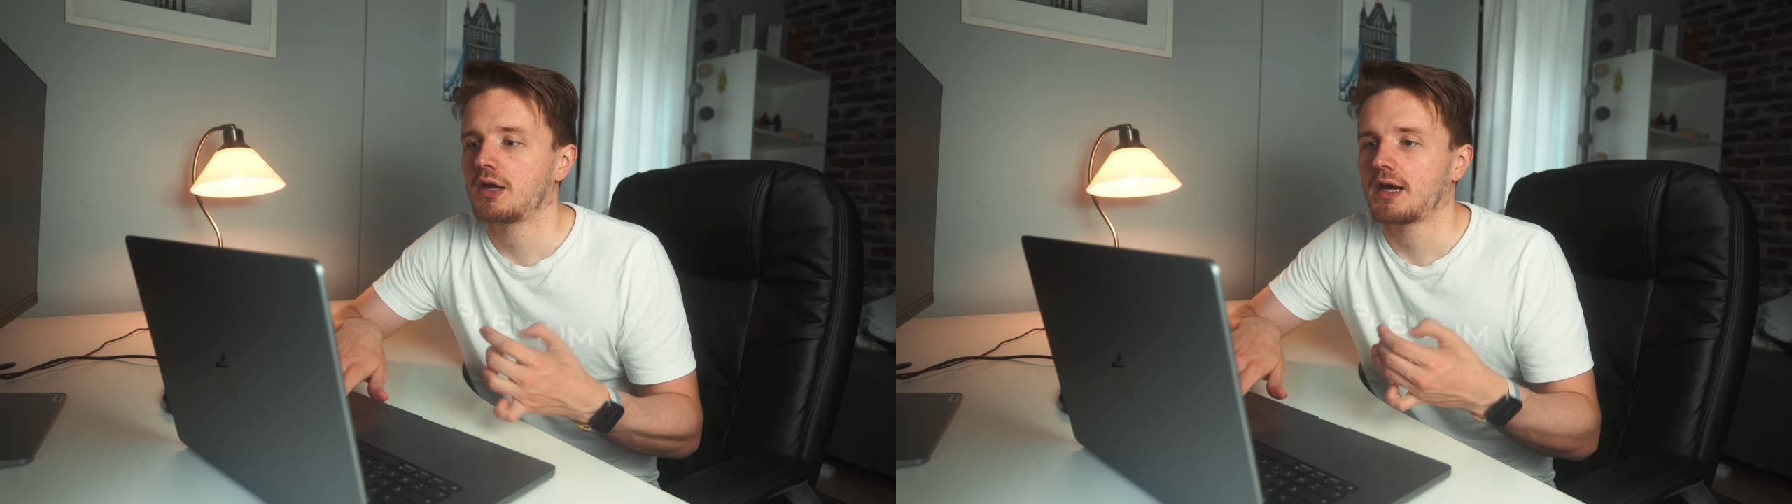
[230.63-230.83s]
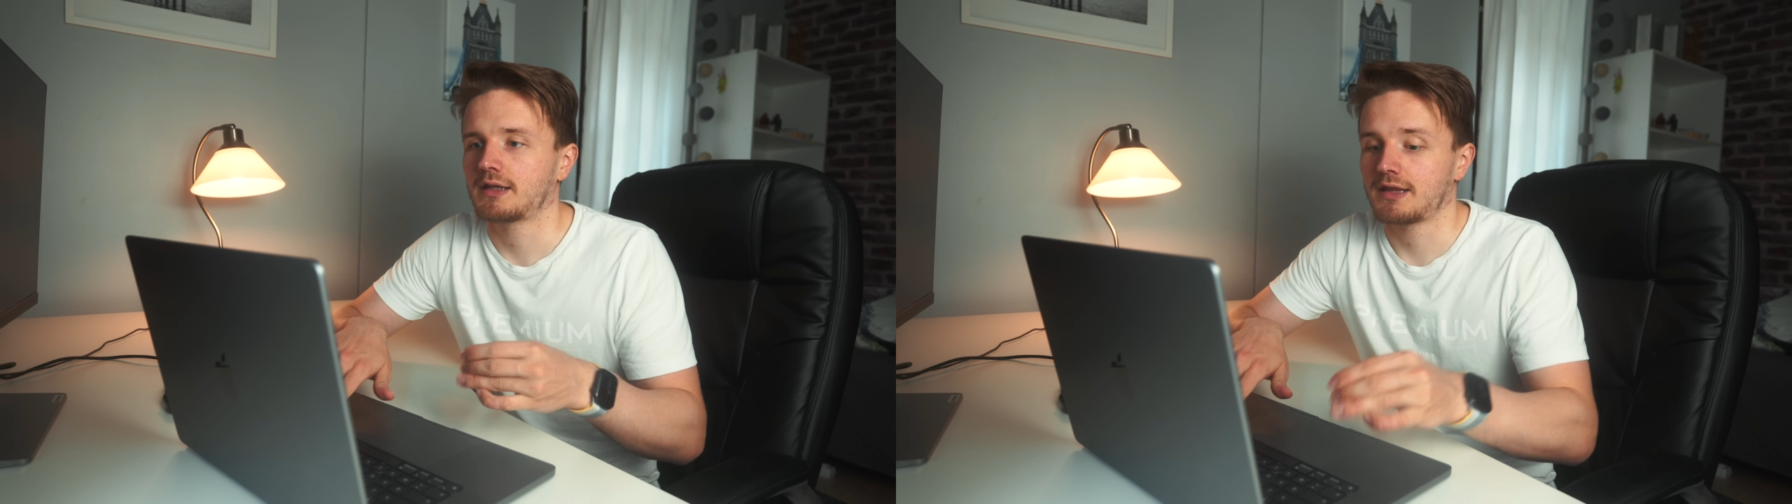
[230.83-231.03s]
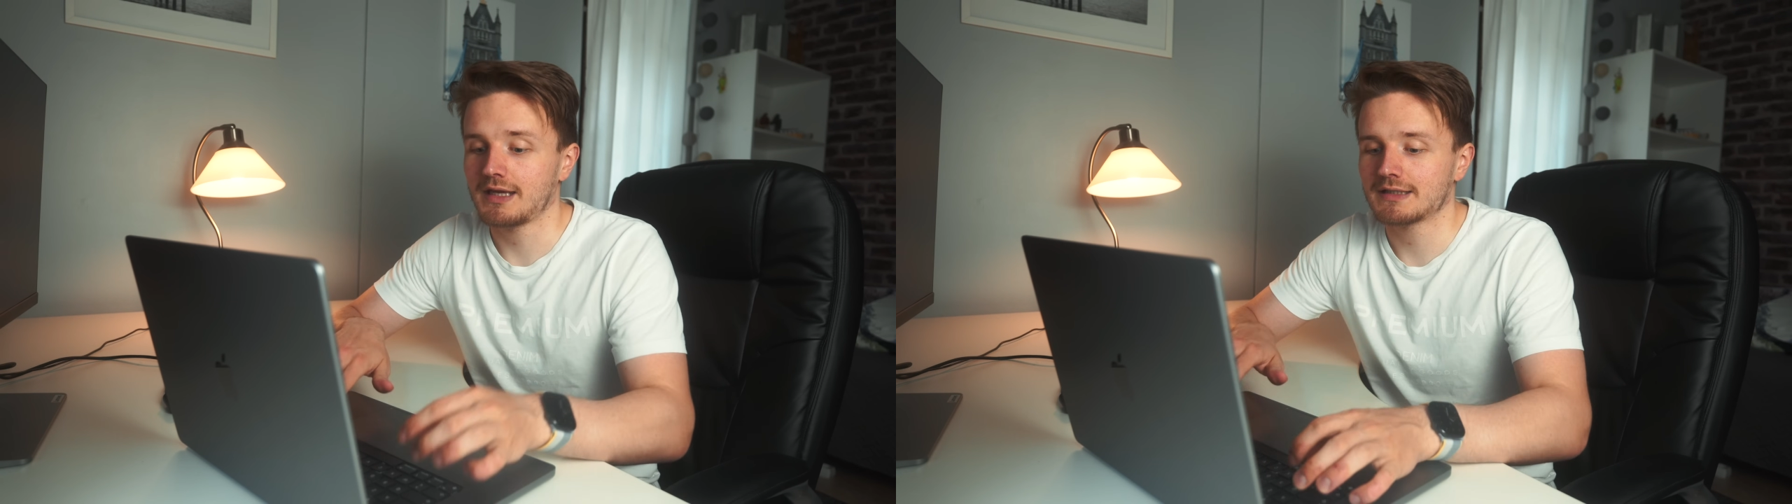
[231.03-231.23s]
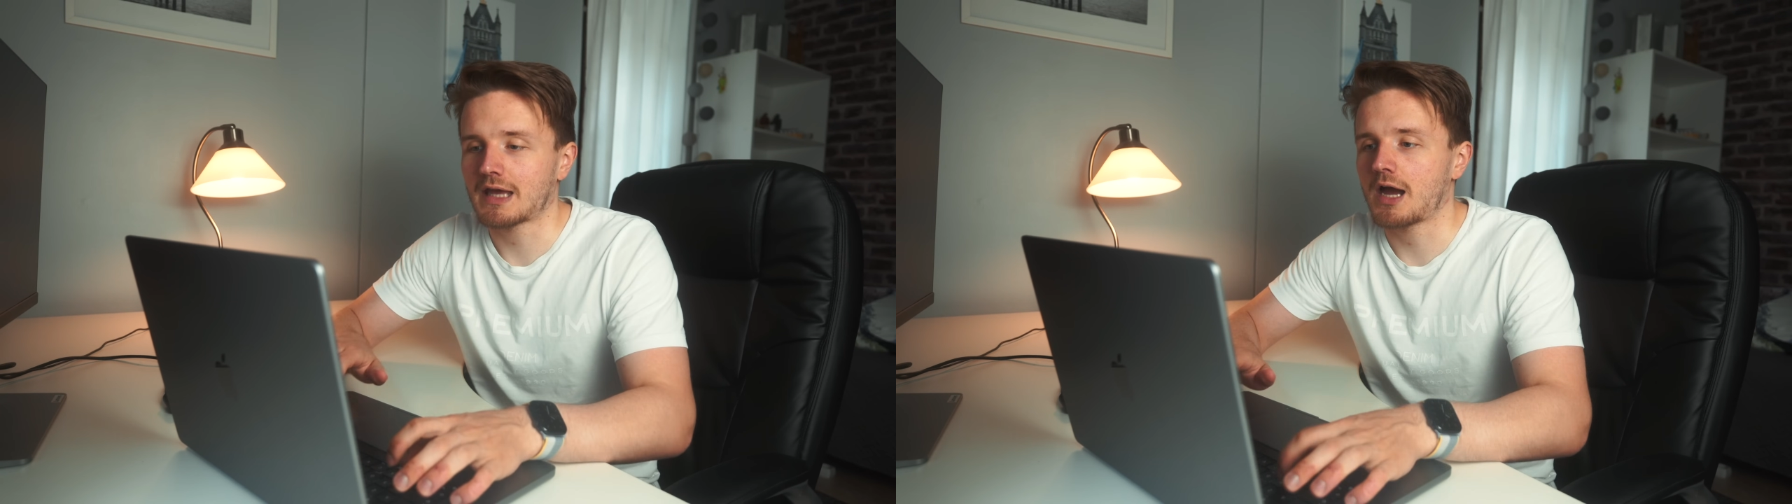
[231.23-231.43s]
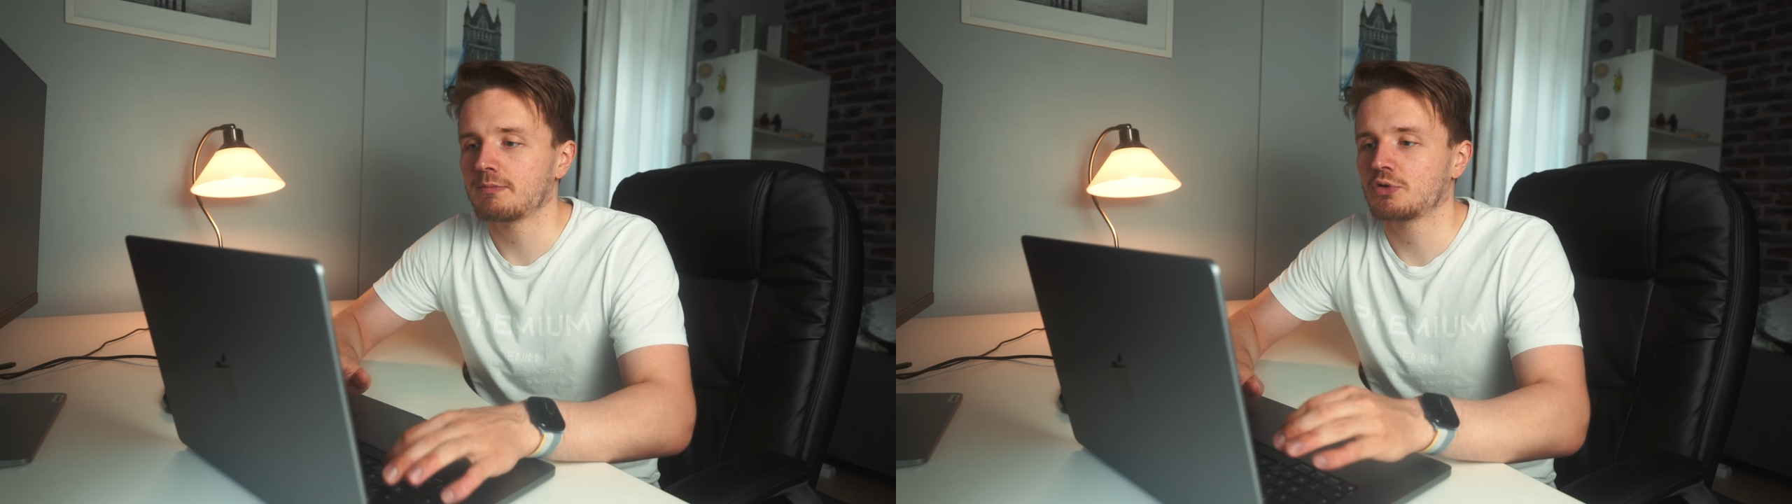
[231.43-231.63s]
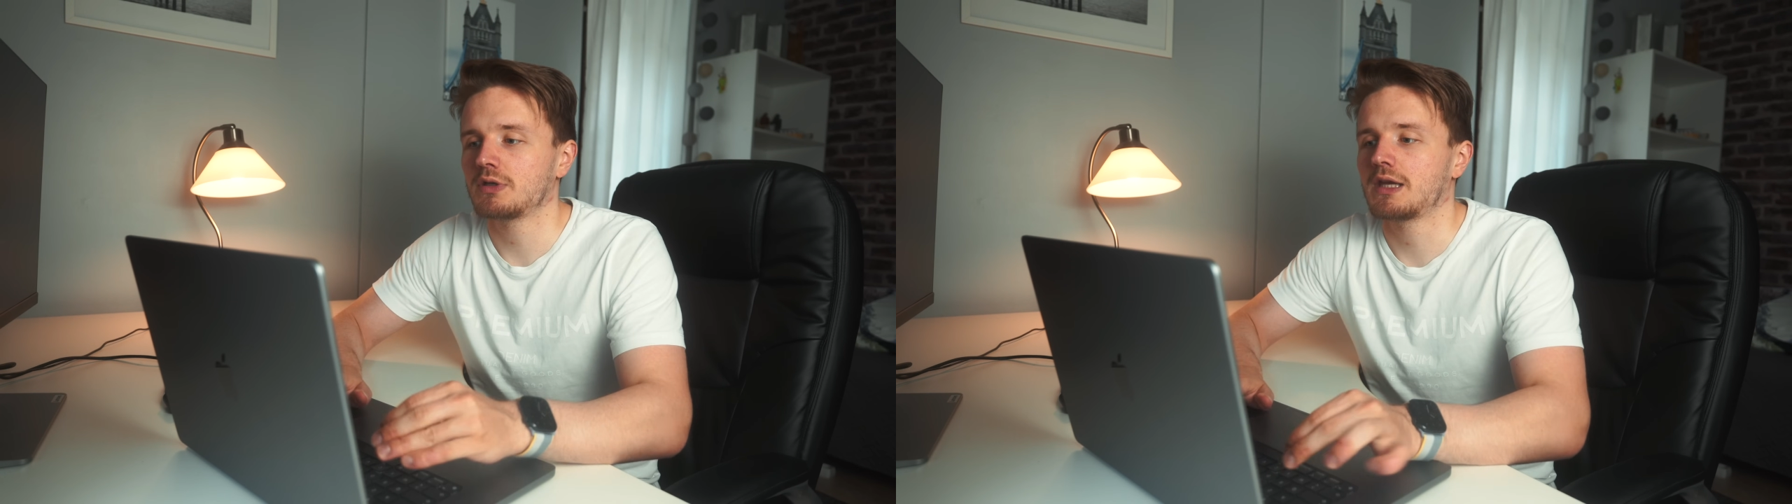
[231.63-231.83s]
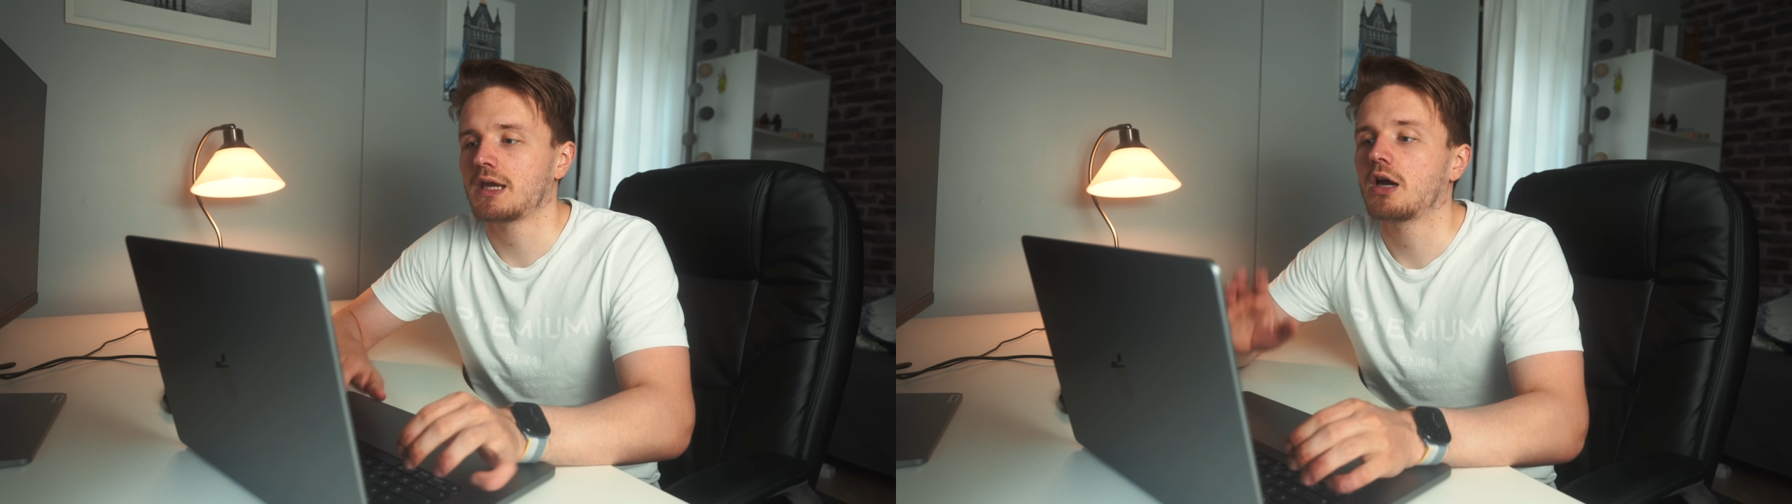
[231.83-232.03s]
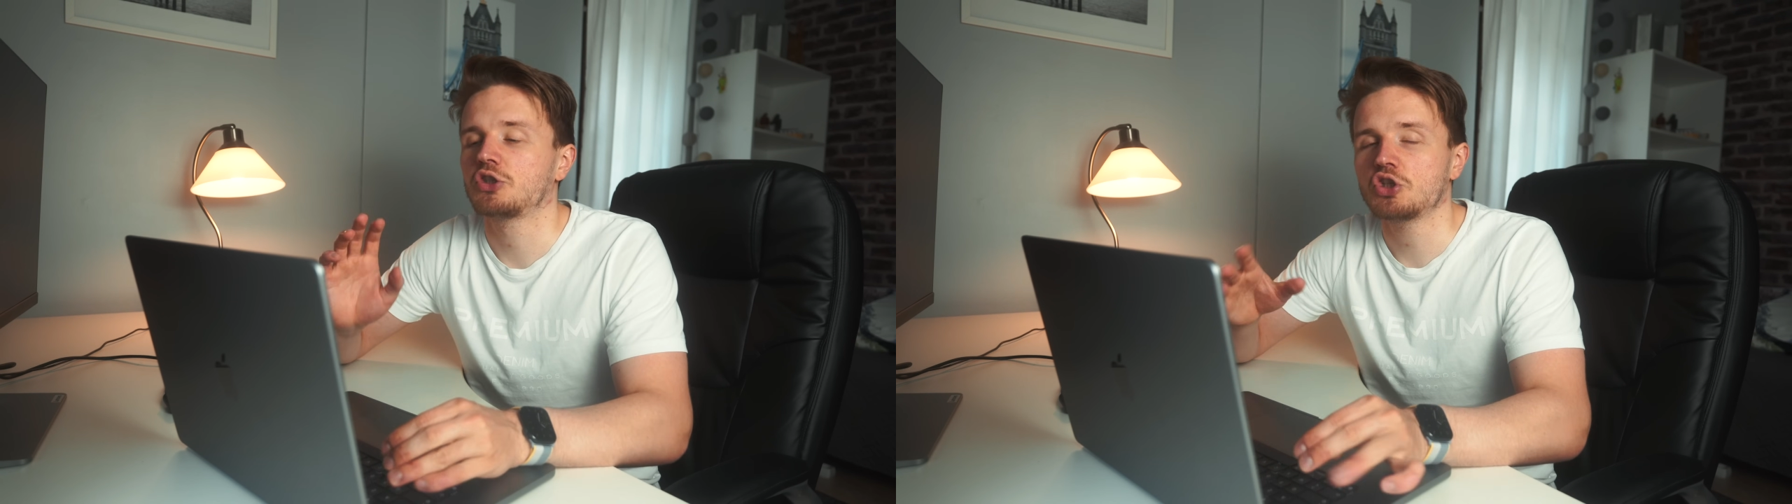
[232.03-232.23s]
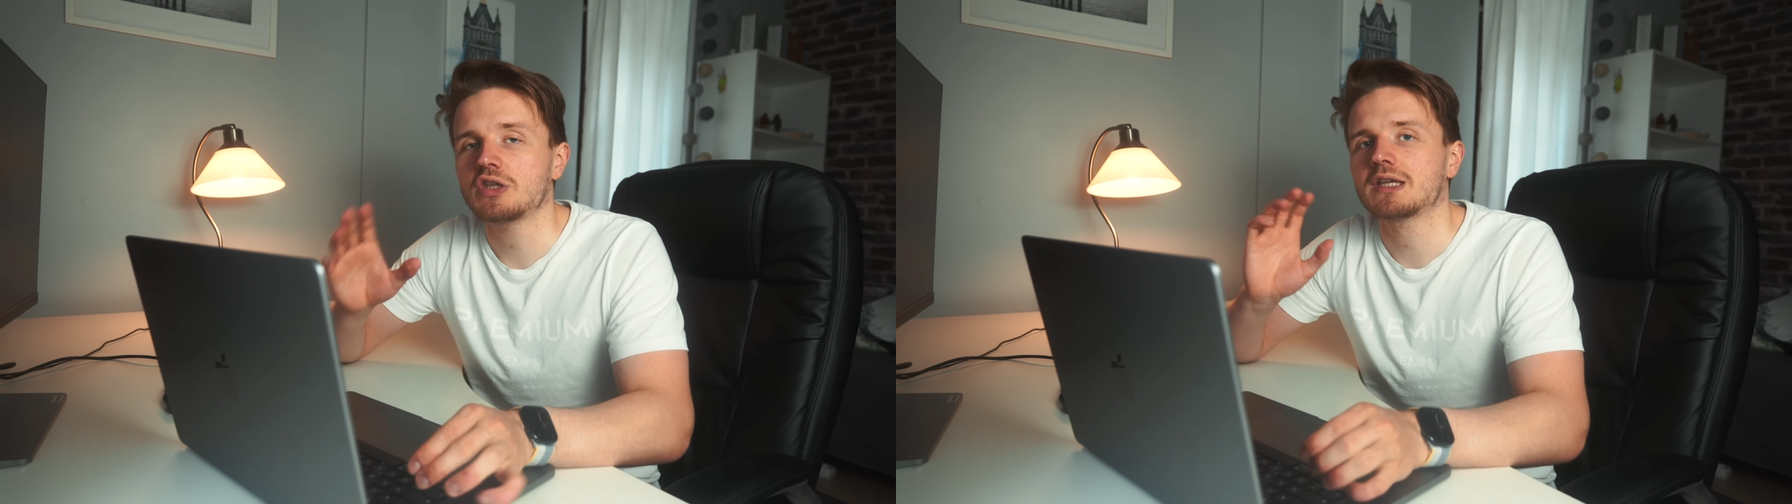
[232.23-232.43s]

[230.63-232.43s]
and the things that I'm doing here are just